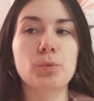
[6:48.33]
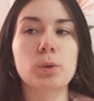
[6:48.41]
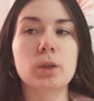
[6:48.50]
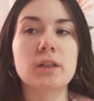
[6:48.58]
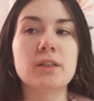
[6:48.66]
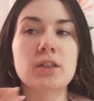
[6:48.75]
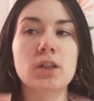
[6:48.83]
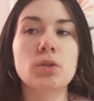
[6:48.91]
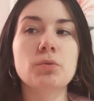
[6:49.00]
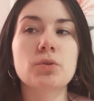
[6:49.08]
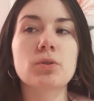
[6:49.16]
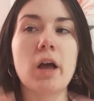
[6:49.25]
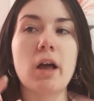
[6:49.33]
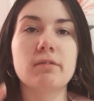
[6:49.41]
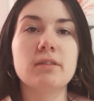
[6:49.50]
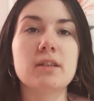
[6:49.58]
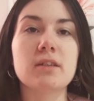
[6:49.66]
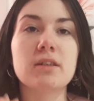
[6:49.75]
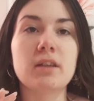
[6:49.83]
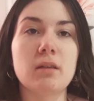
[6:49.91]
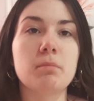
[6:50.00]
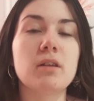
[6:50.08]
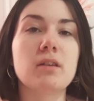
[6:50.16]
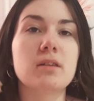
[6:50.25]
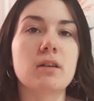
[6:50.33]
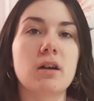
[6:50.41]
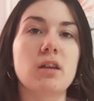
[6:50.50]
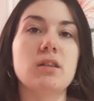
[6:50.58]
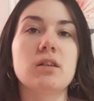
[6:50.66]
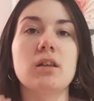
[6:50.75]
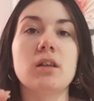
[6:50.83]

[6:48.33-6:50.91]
will continue to have this deep insight